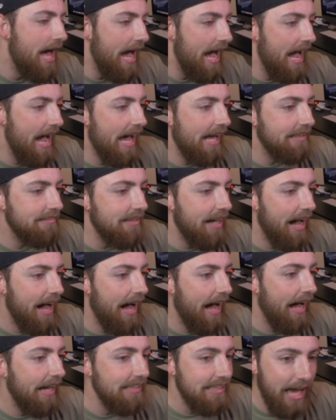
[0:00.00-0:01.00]
And,
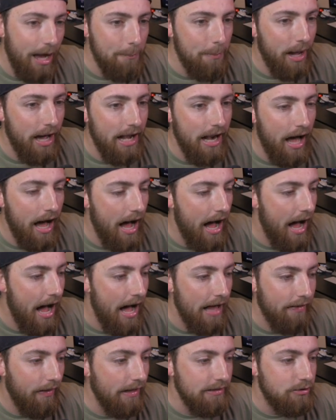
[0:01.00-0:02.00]
yeah, man,
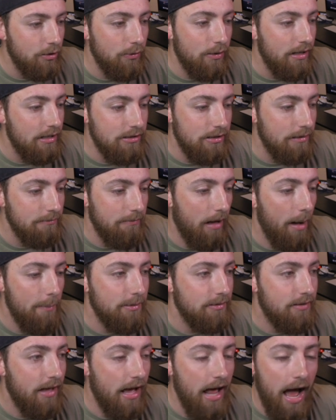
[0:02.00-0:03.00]
like, dude, I'm
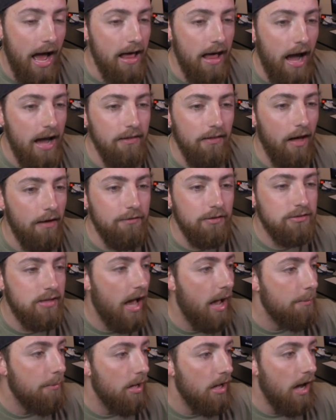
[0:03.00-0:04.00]
insane. I love this
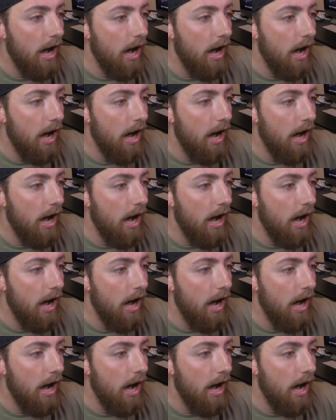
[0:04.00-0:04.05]
game.